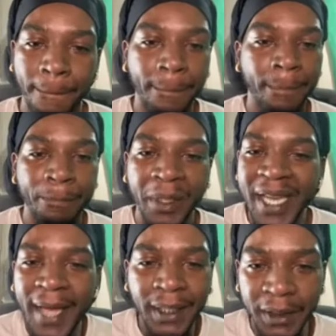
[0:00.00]
but not
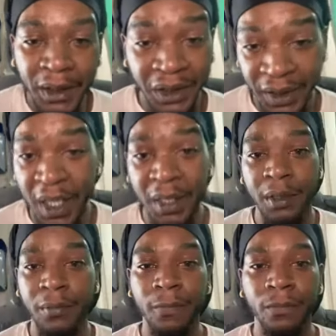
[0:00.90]
understanding
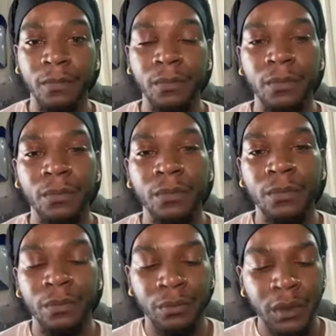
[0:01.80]

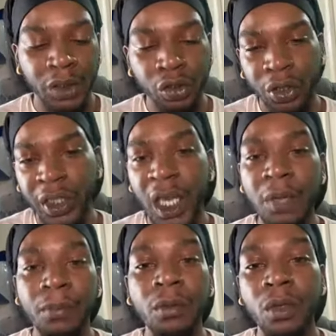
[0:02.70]
that you're
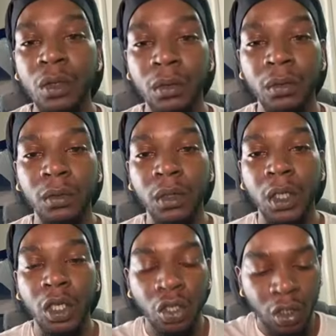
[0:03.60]
capable,
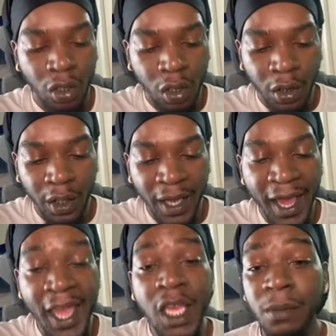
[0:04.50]

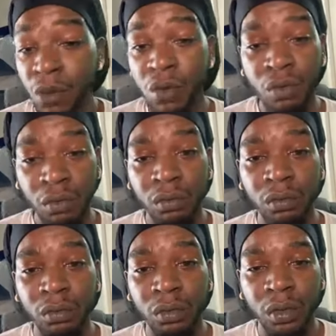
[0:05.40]
able,
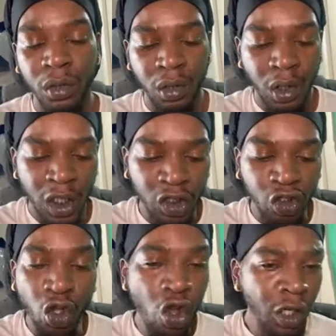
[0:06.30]
as
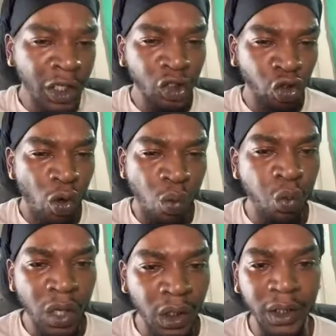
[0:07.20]
long as you're
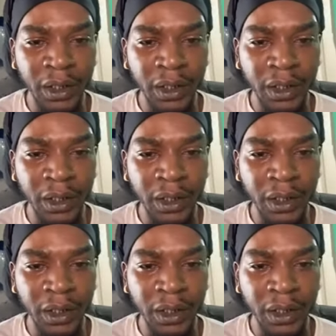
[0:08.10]
willing.